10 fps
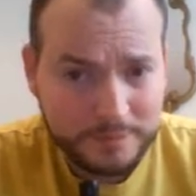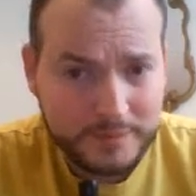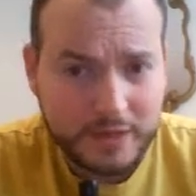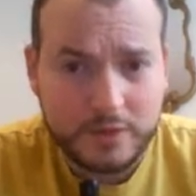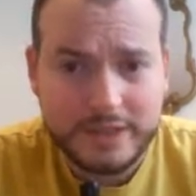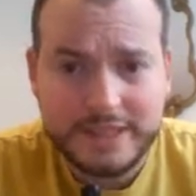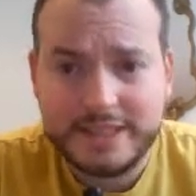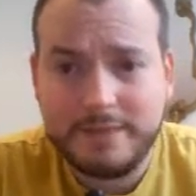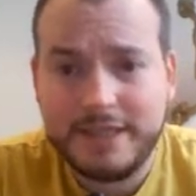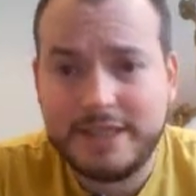There always seems
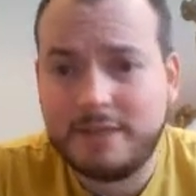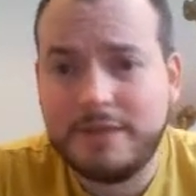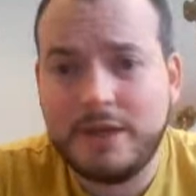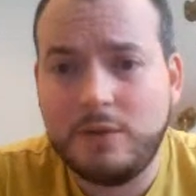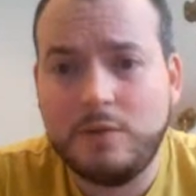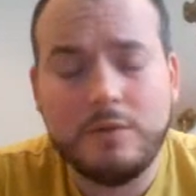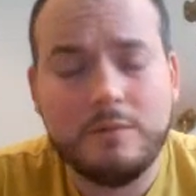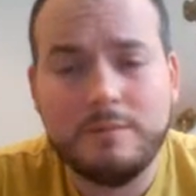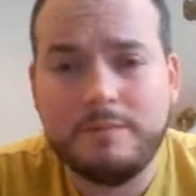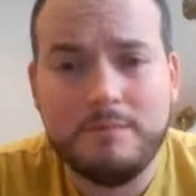to be some little
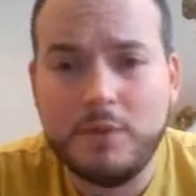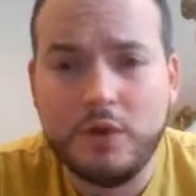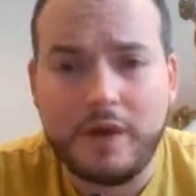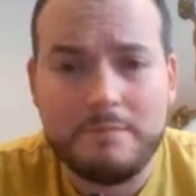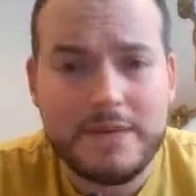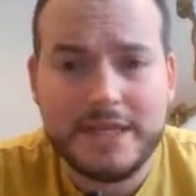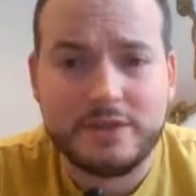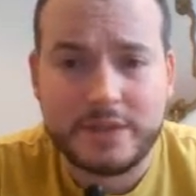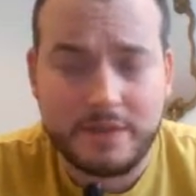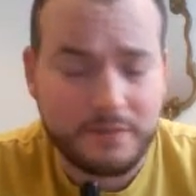move I miss
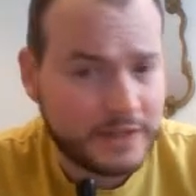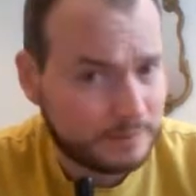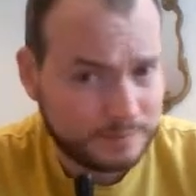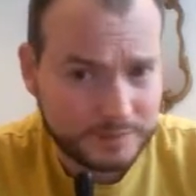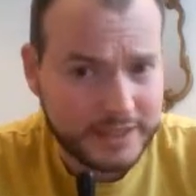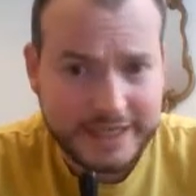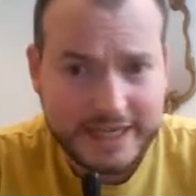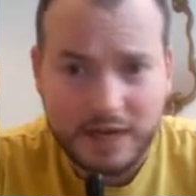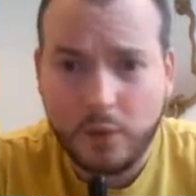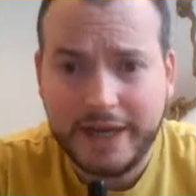or something, and they
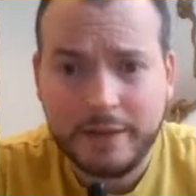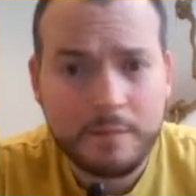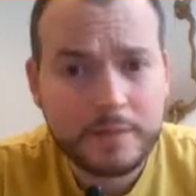get away.